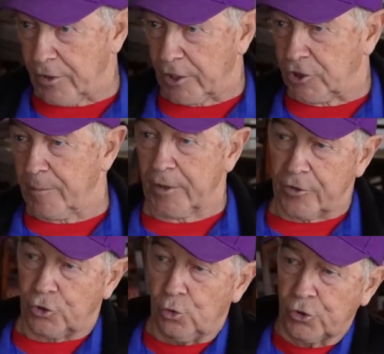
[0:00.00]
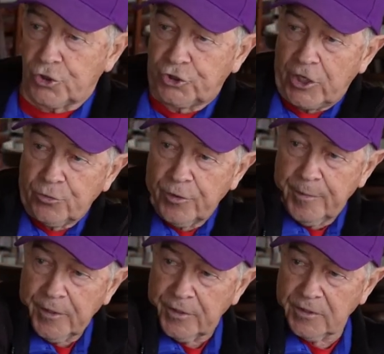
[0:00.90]
and I jump and go, and the two horses chase with
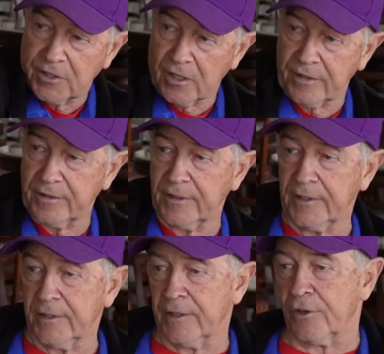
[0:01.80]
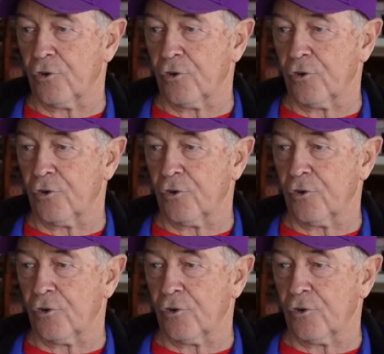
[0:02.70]
me on the inside. And I